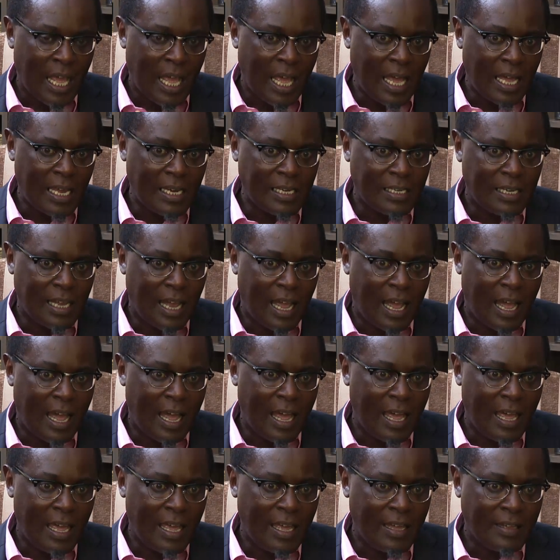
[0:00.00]
And
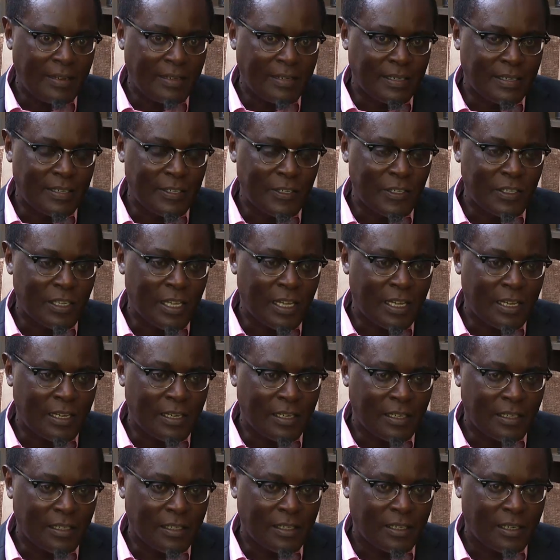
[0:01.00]
I
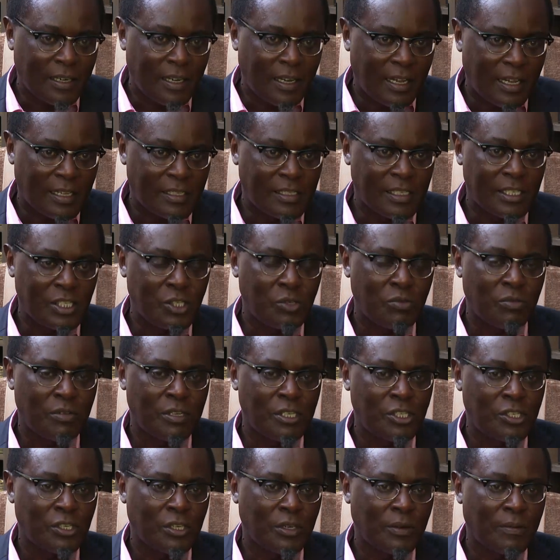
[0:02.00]
discern a
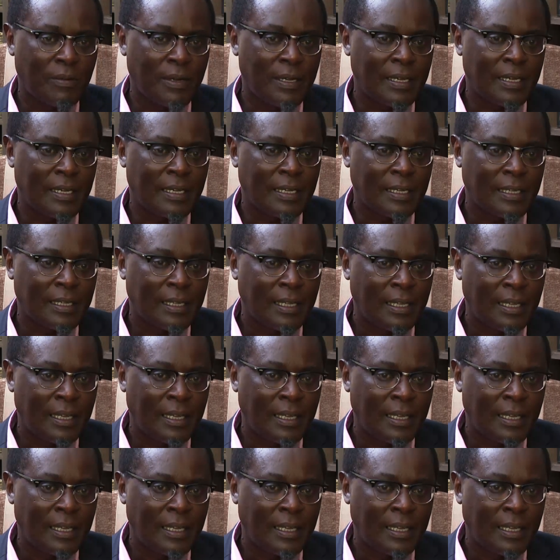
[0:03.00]
situation where